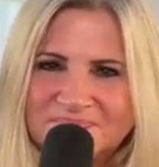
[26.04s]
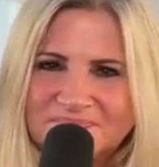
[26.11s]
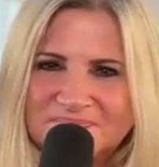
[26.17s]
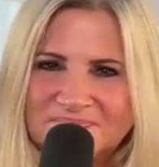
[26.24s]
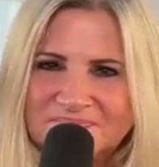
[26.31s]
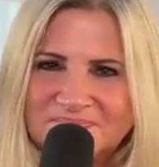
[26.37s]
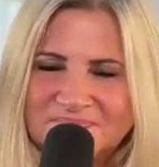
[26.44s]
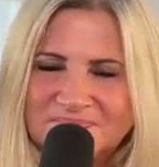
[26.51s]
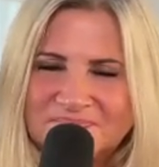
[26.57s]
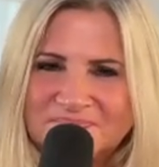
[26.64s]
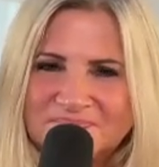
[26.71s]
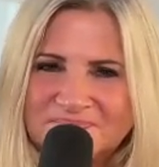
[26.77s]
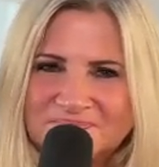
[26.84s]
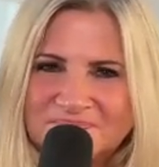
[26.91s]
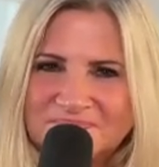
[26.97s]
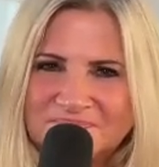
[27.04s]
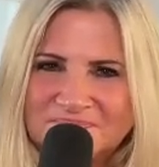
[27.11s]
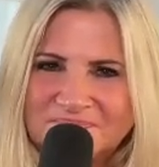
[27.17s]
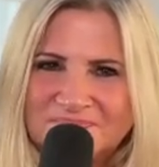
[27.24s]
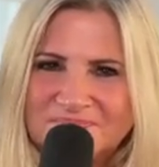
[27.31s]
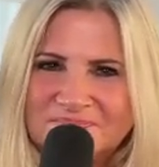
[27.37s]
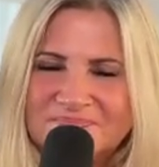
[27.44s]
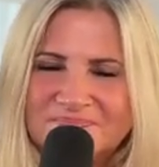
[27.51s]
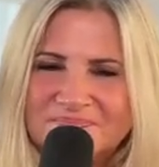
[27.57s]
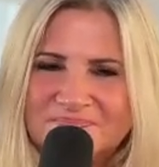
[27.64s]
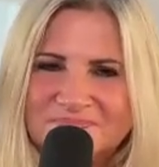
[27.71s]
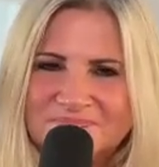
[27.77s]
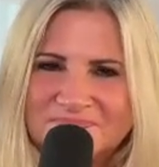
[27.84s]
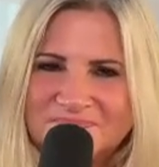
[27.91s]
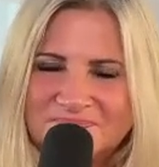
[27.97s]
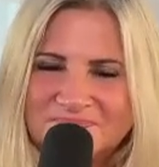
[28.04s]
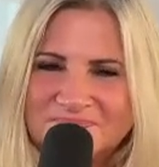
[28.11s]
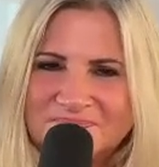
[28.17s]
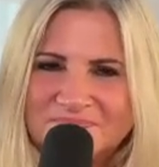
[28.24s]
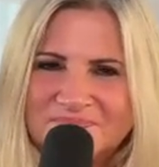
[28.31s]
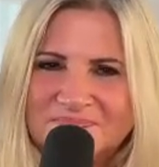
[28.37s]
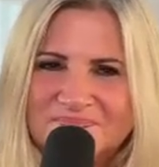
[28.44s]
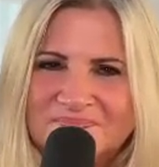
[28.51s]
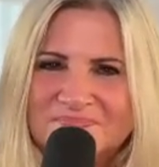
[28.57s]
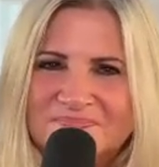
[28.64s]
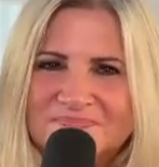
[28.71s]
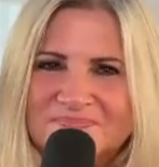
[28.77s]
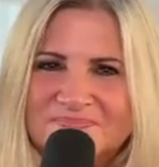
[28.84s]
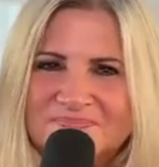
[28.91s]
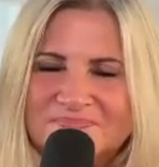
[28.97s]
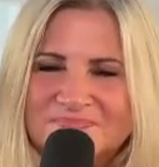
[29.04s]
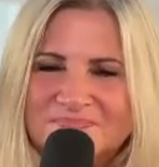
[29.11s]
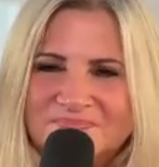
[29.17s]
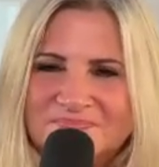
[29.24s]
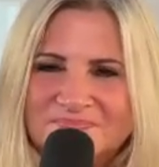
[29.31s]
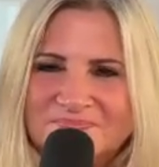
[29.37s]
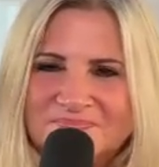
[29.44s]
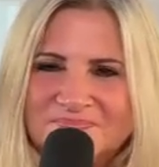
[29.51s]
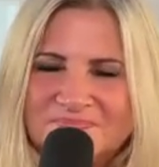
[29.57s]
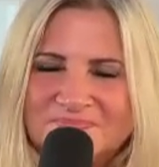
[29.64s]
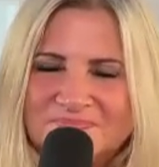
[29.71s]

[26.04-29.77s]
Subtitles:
This person isn't speaking.